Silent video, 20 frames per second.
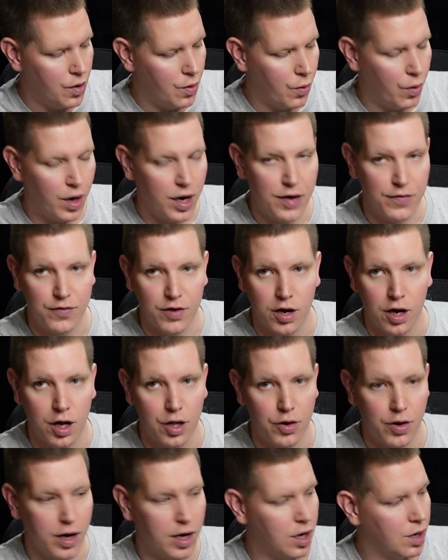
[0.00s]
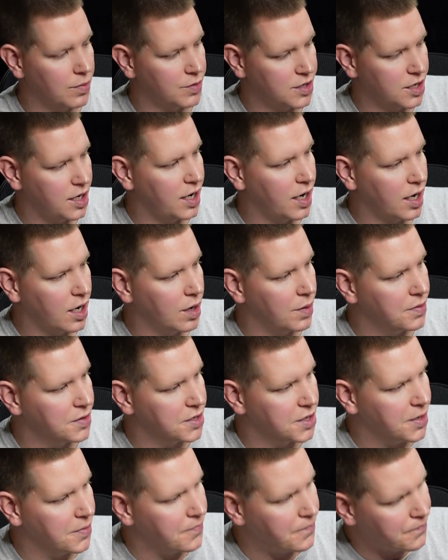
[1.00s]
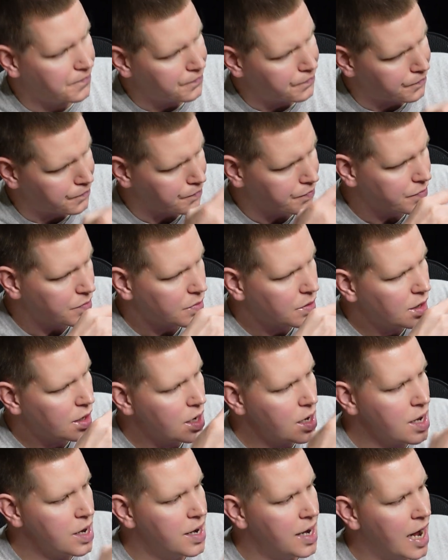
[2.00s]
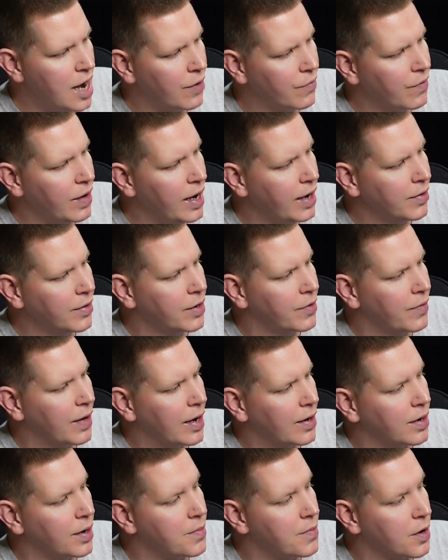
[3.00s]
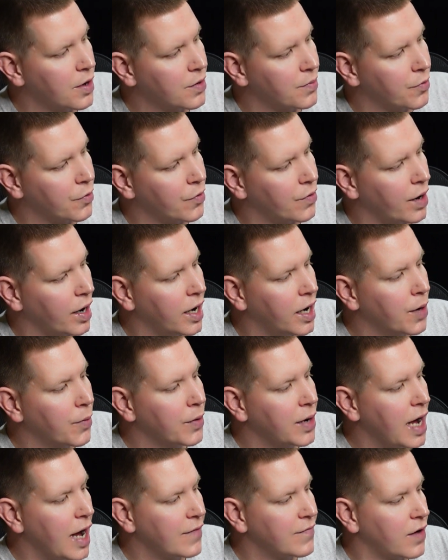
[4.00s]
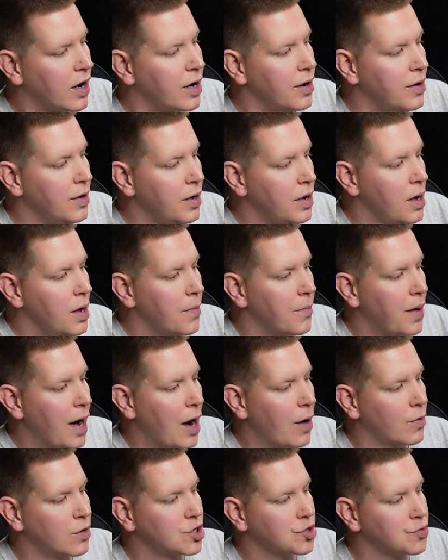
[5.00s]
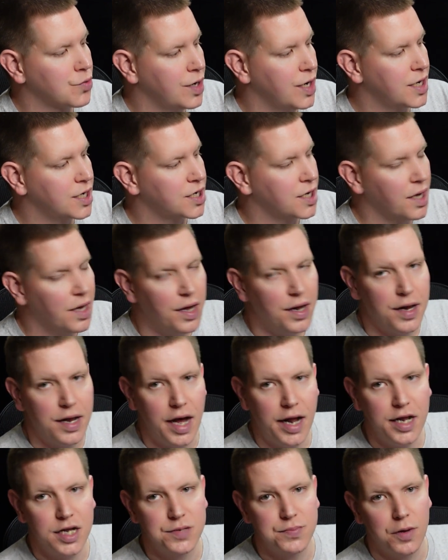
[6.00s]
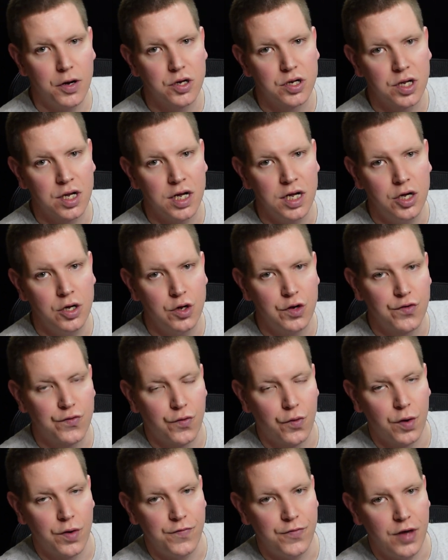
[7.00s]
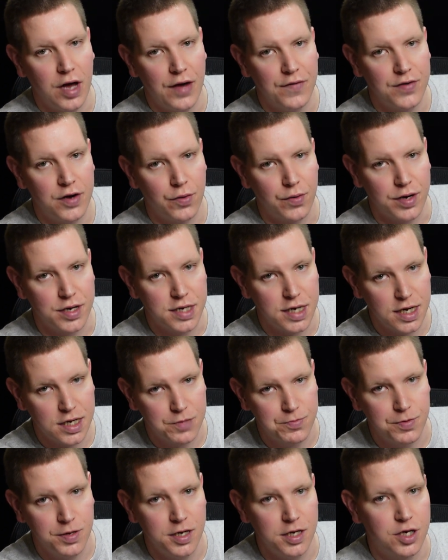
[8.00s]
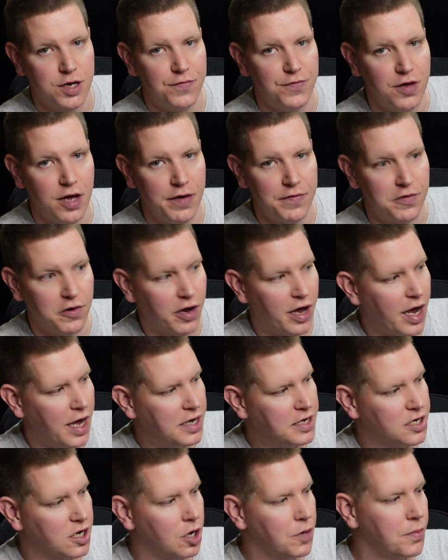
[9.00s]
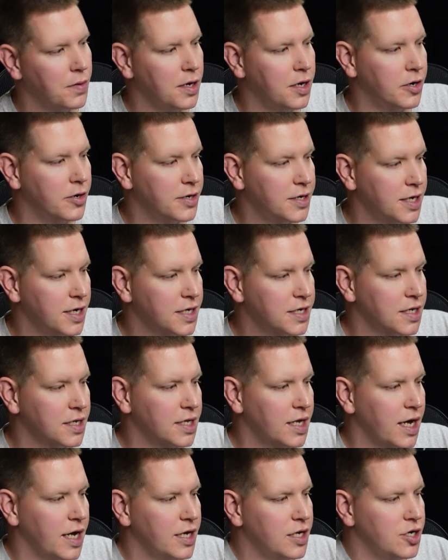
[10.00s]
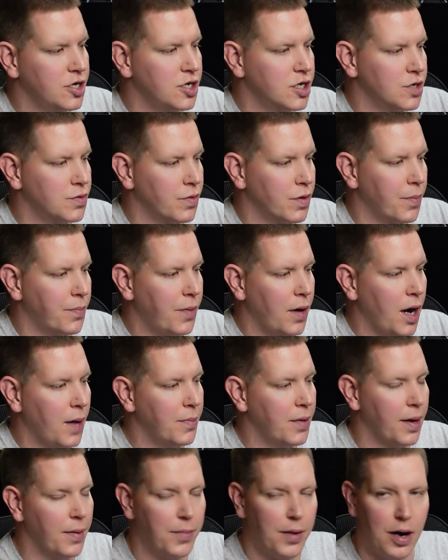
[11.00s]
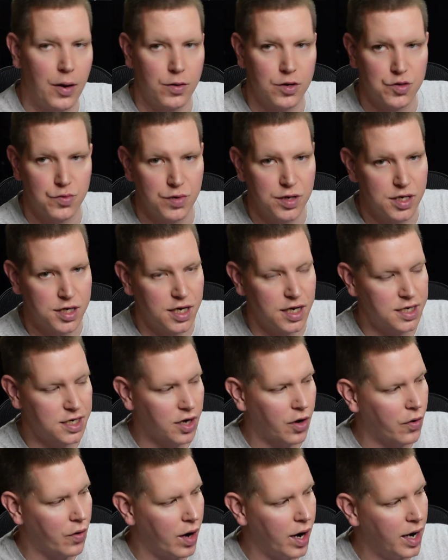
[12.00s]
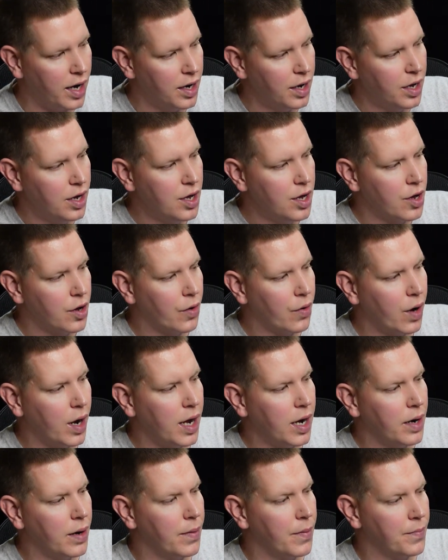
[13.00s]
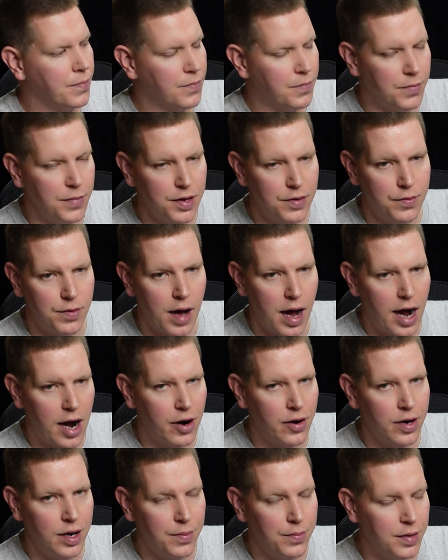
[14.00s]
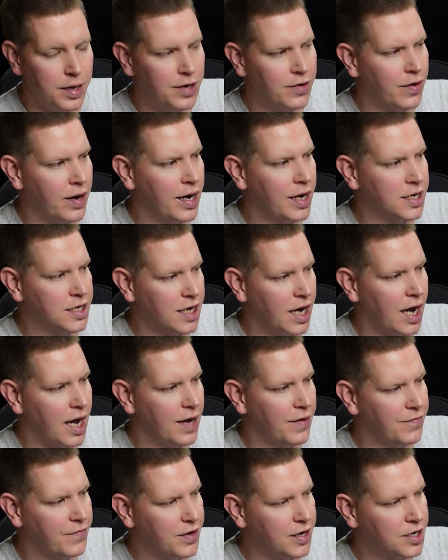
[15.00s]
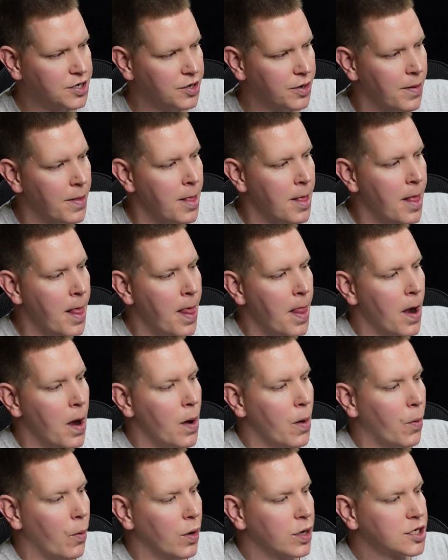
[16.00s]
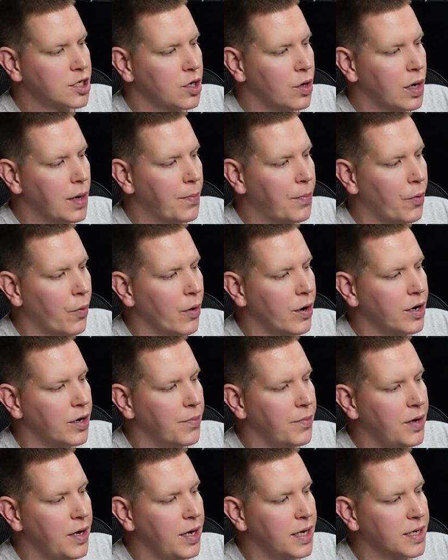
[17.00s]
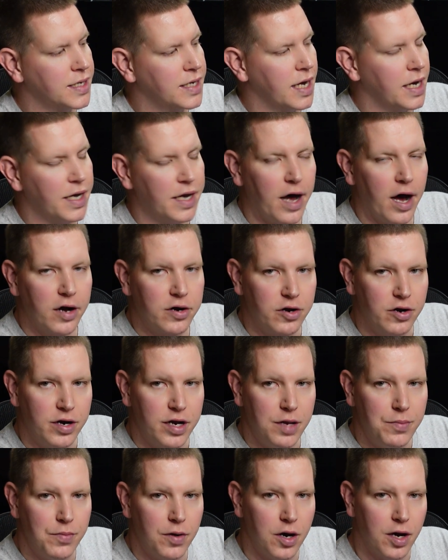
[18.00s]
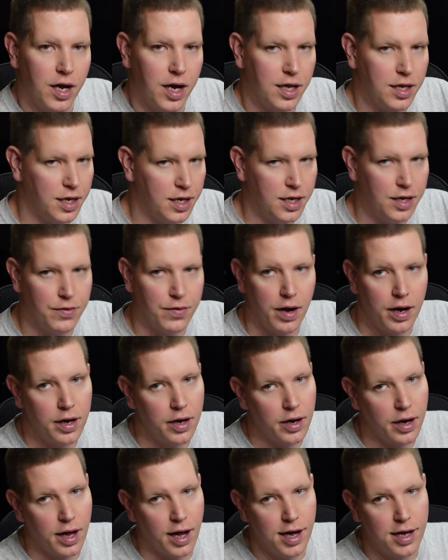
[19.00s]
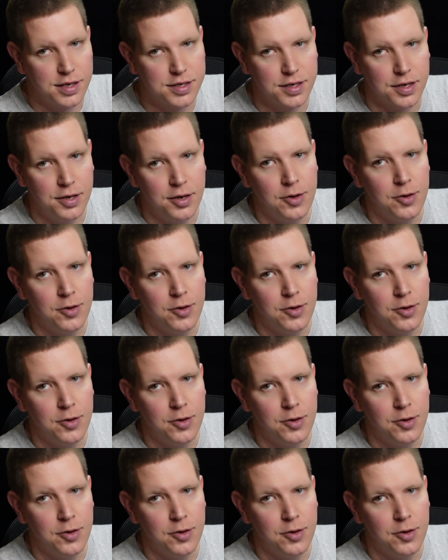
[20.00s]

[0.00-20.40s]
Whatever color it comes in, it comes in. Now, rounding around that motherboard right here, we have our power switch. That is mostly used for if you have it on a test bench, if you have your case open and you're testing things, you just want to pop that power switch. That's great higher end, mid-range, high-end feature. What's so important to me is that Dr. Debug LED right there, guys.